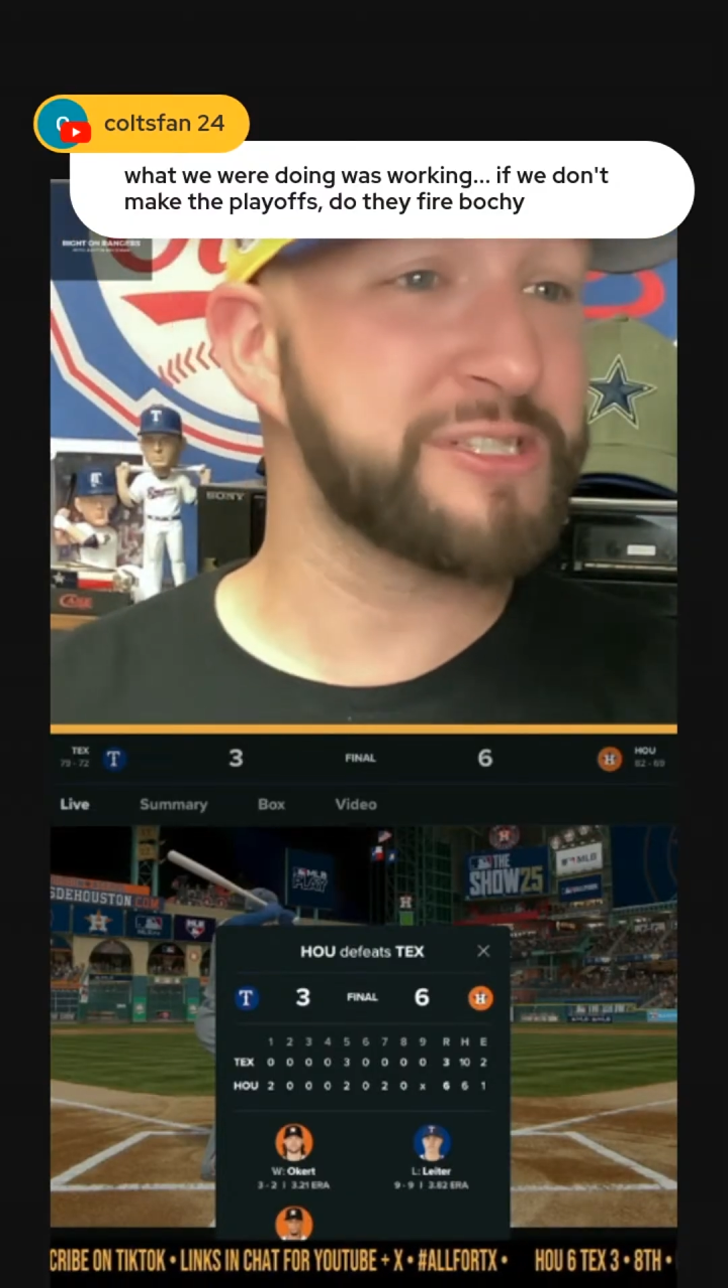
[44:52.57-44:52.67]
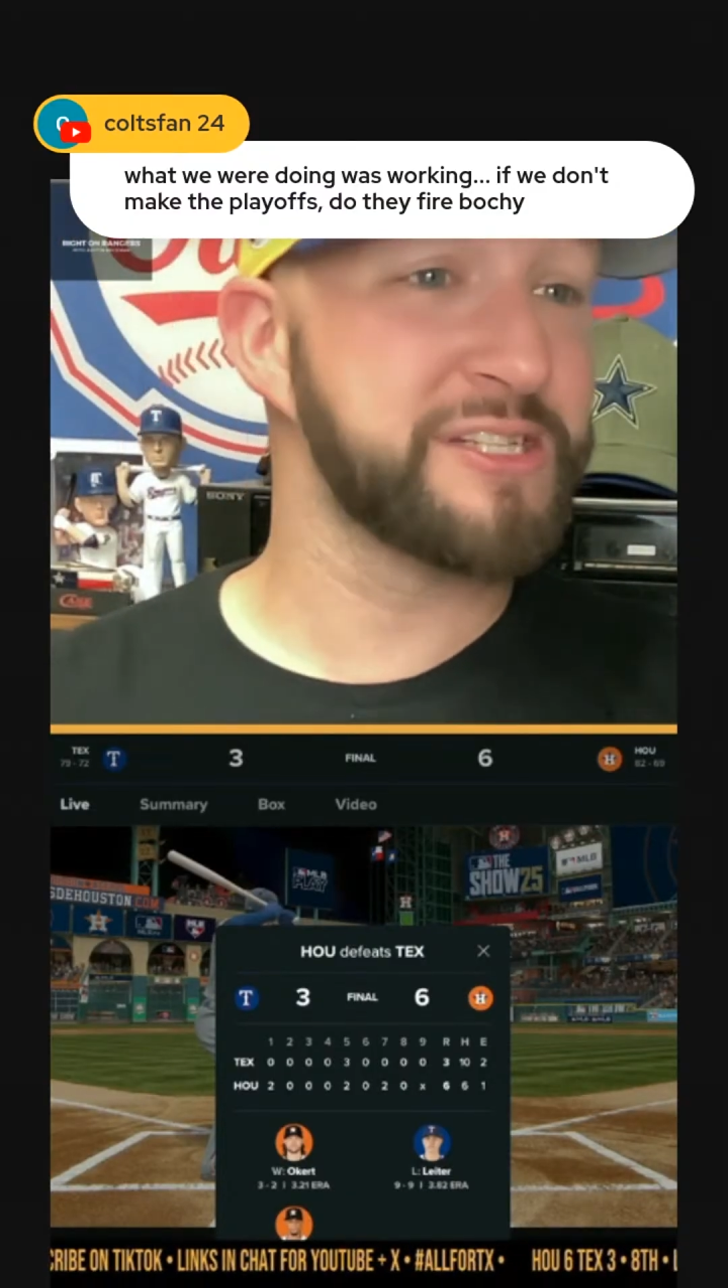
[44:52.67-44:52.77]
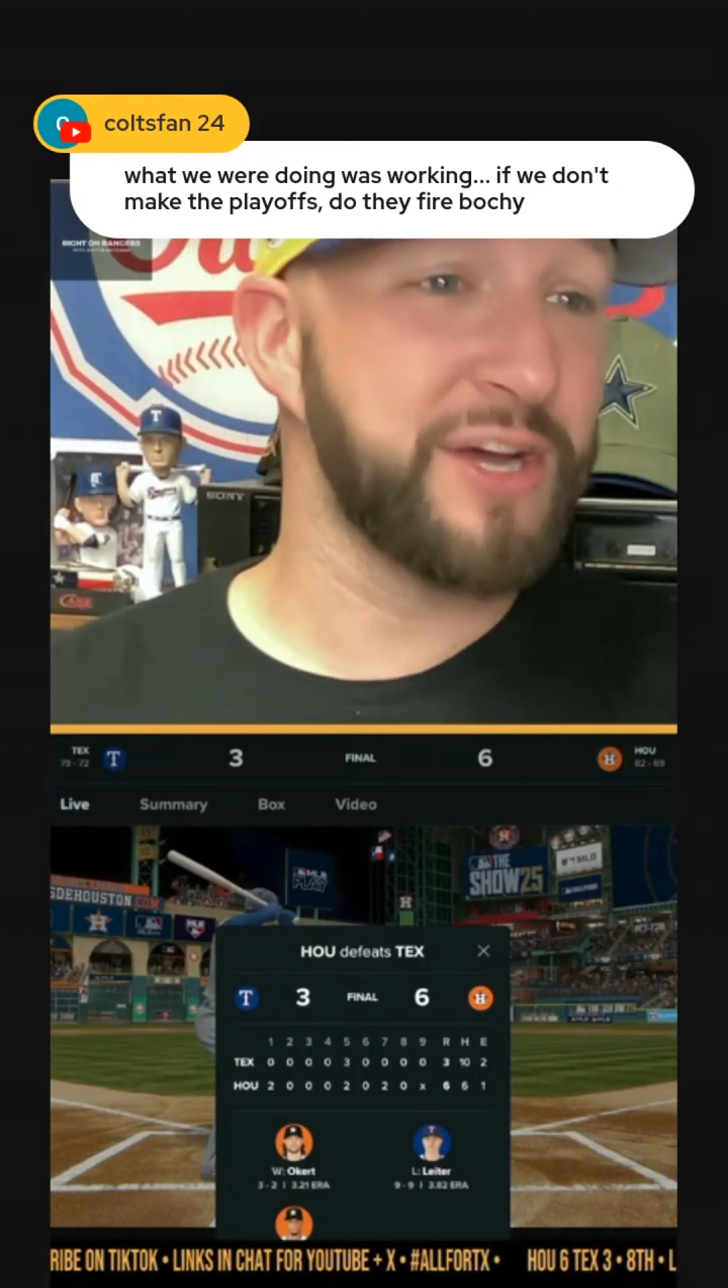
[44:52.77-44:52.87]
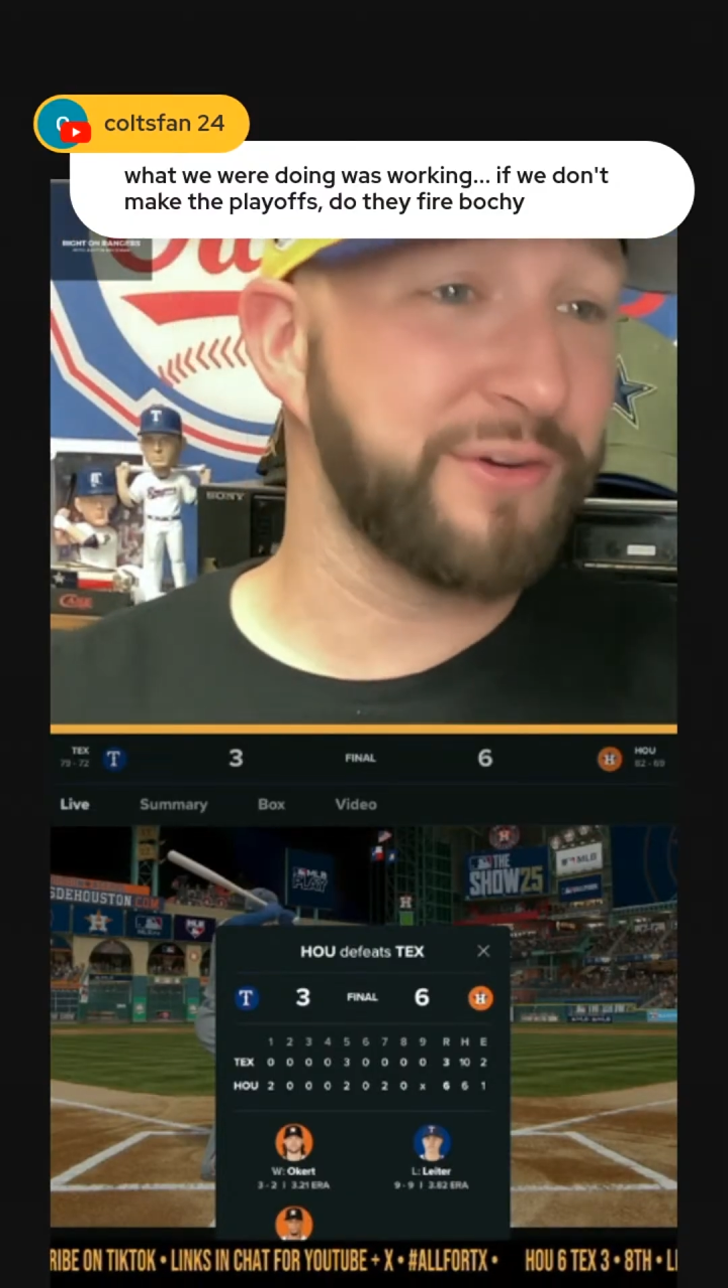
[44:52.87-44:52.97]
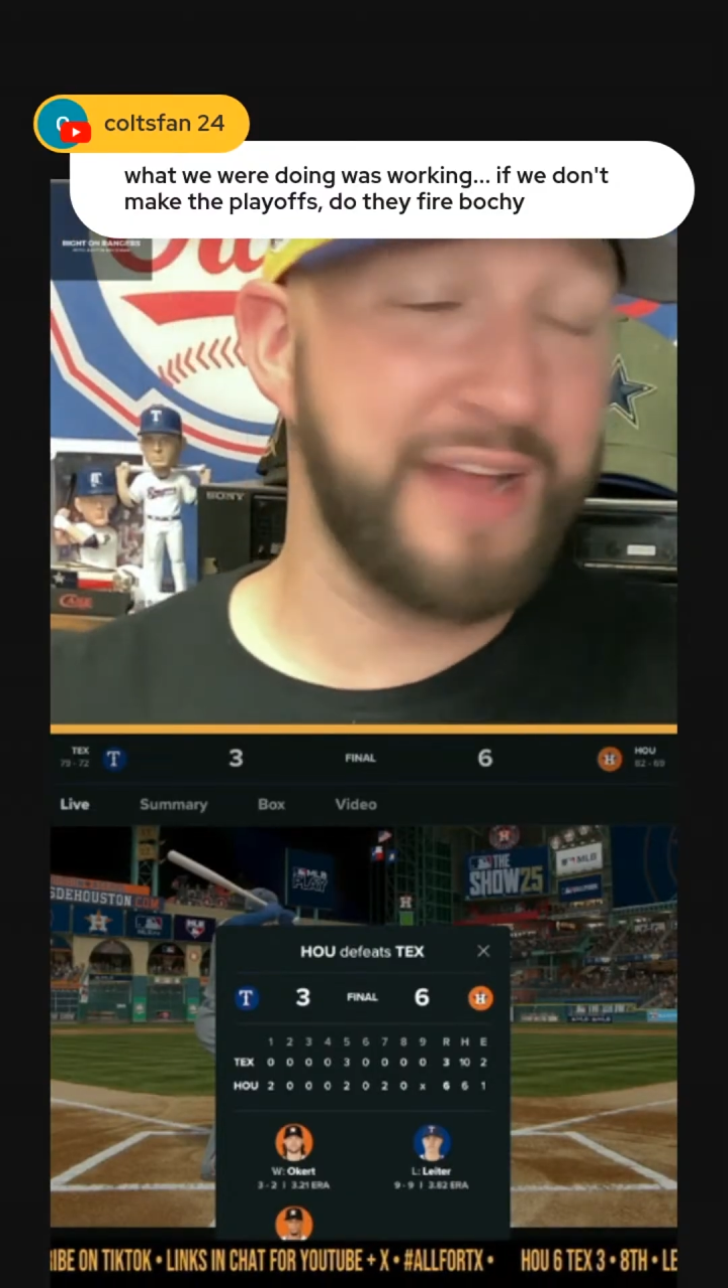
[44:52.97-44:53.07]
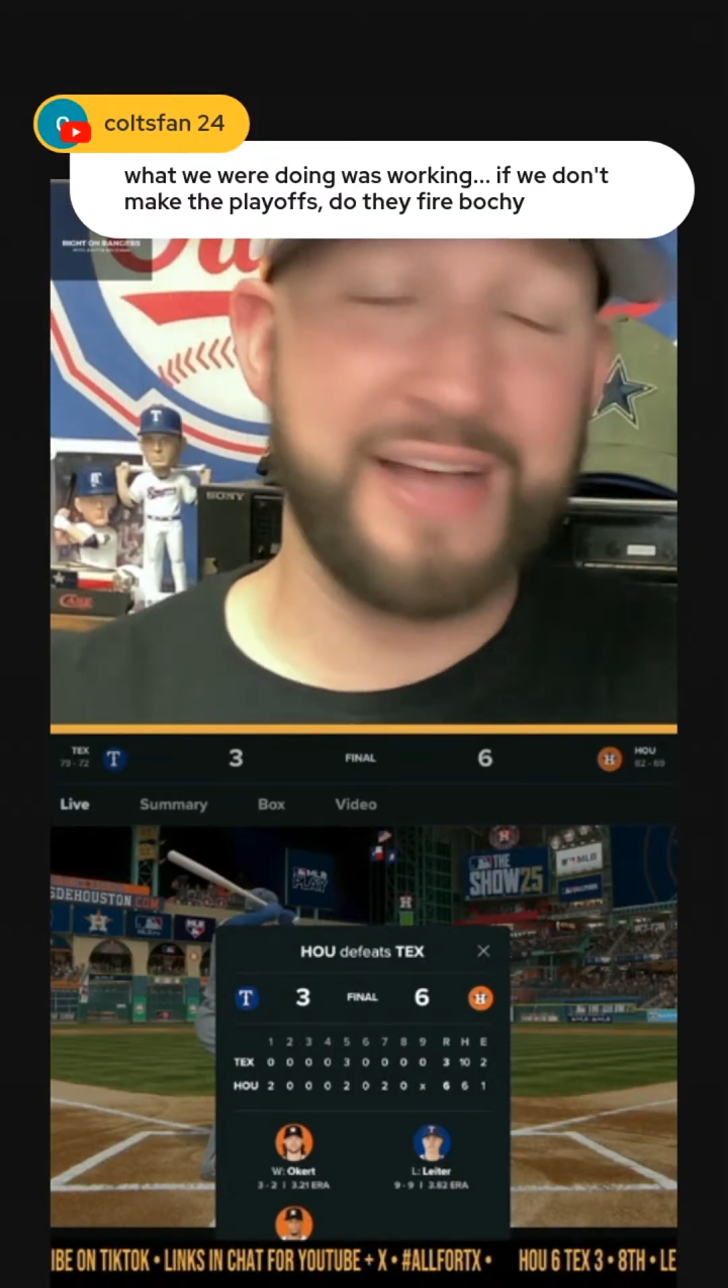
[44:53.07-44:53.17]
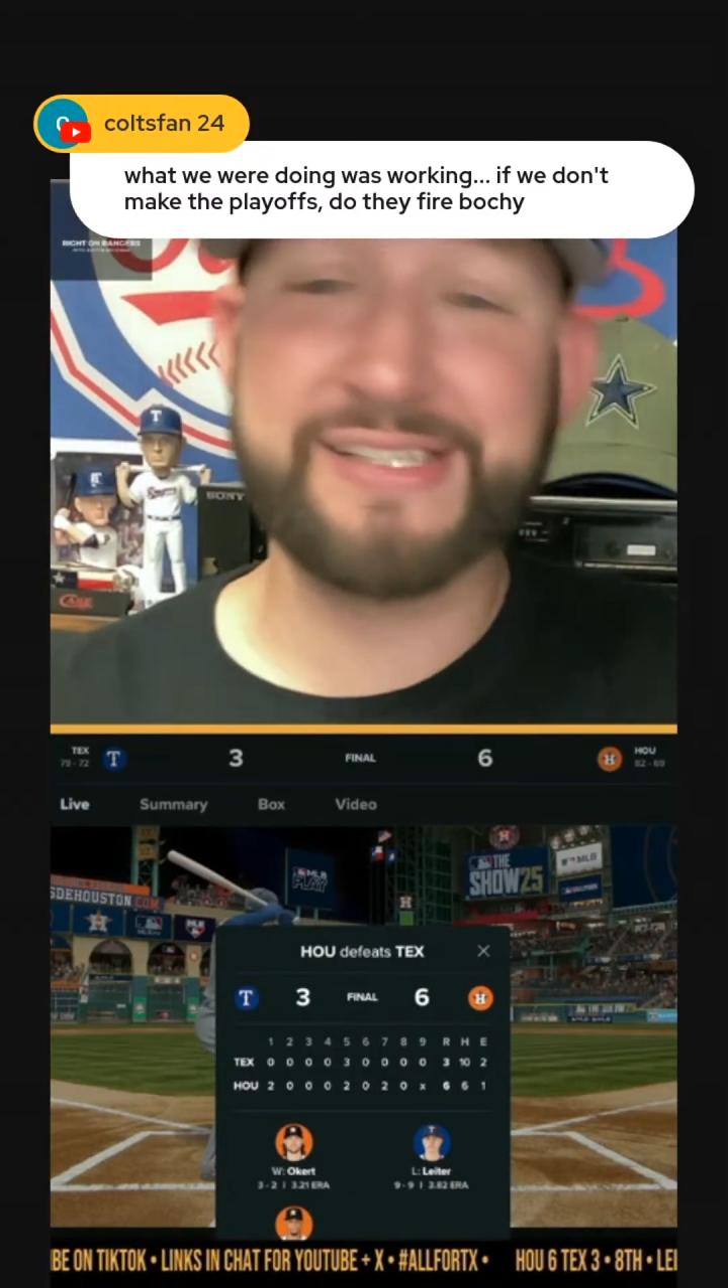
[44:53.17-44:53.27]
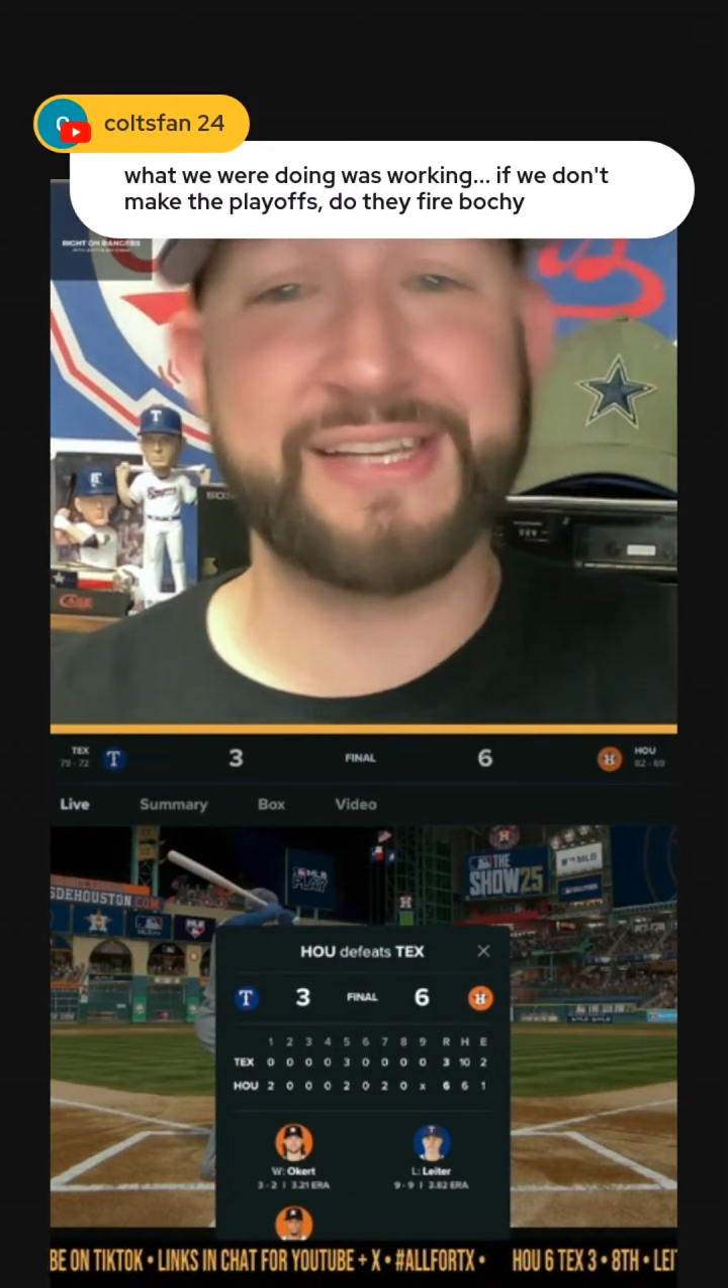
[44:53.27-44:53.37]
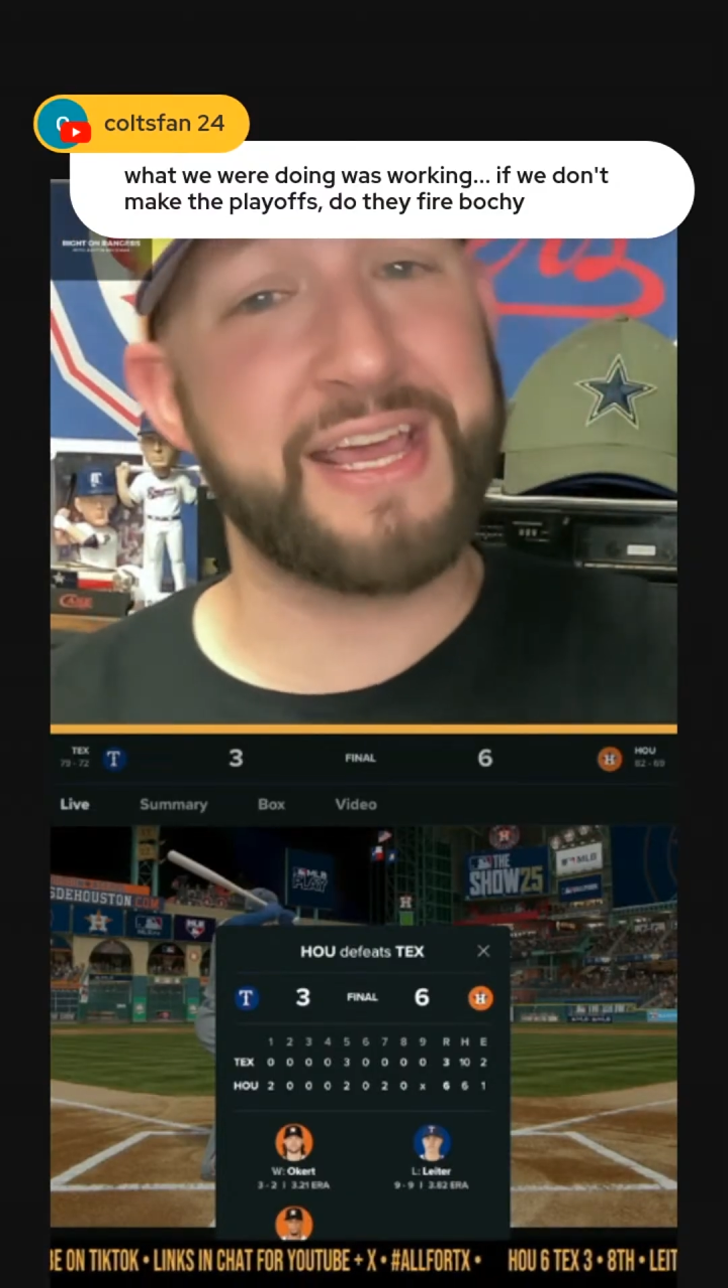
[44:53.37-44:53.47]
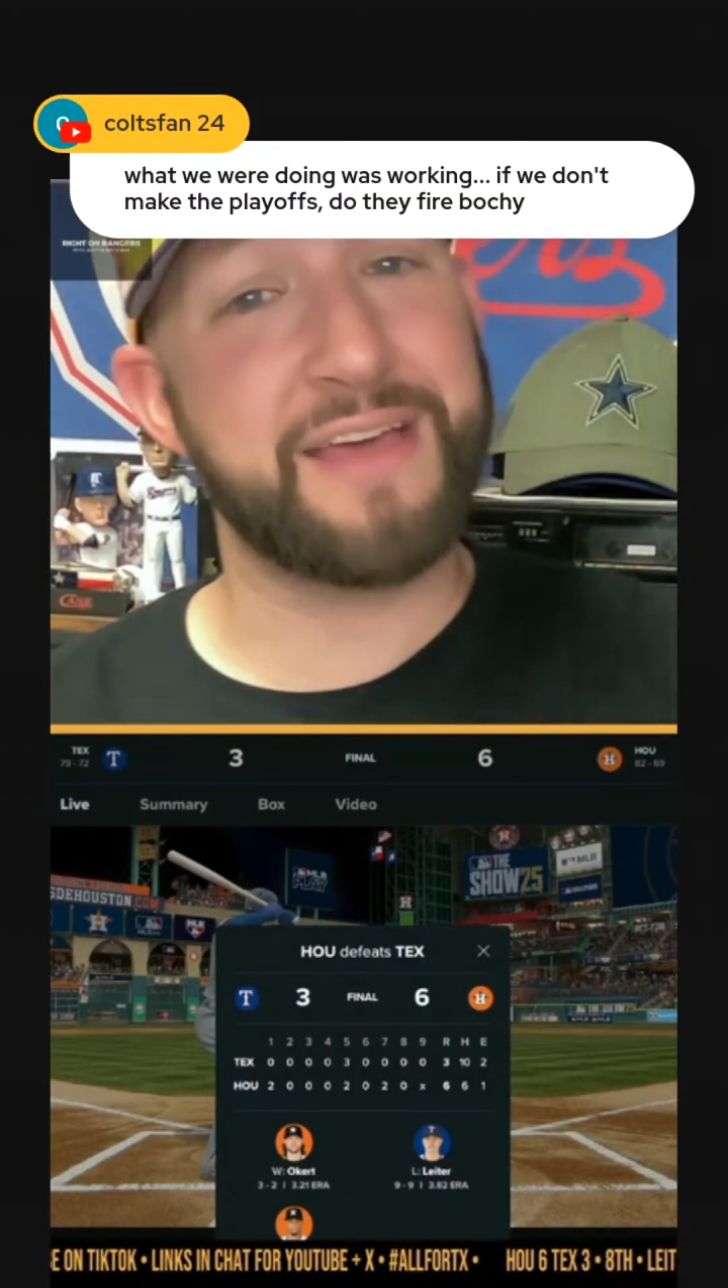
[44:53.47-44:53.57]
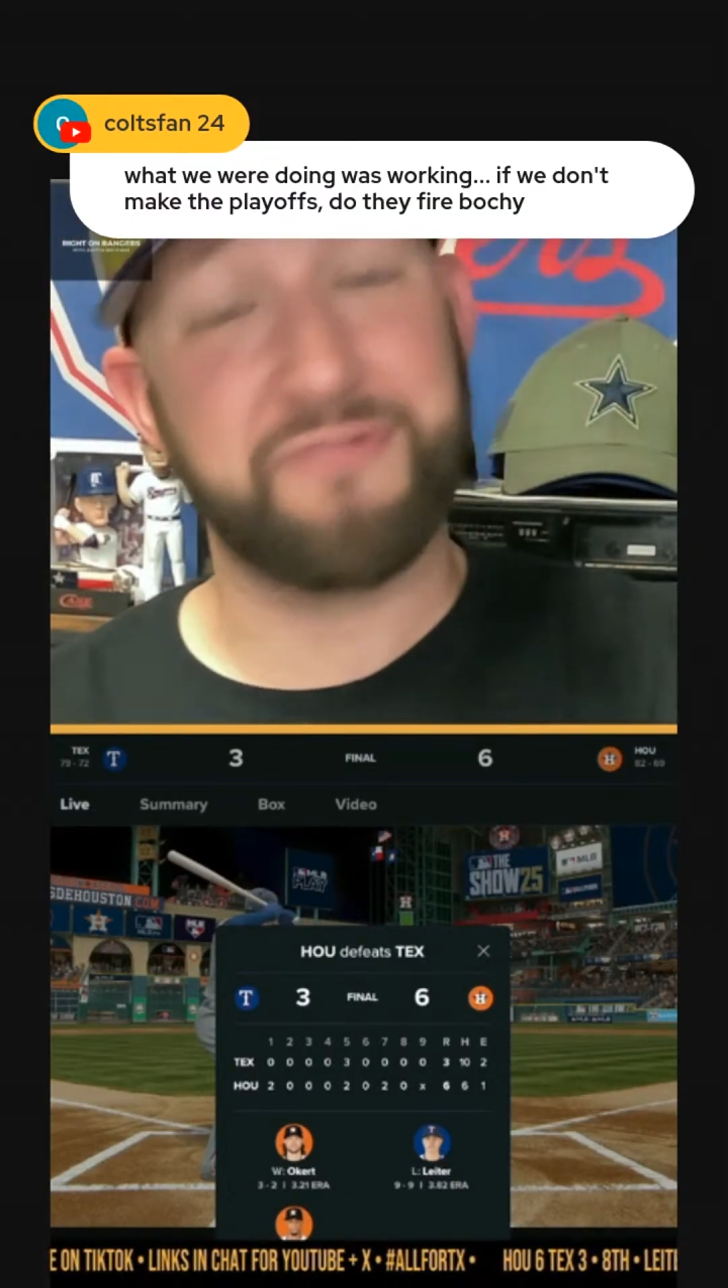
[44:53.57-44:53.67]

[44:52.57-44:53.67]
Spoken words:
his own destiny.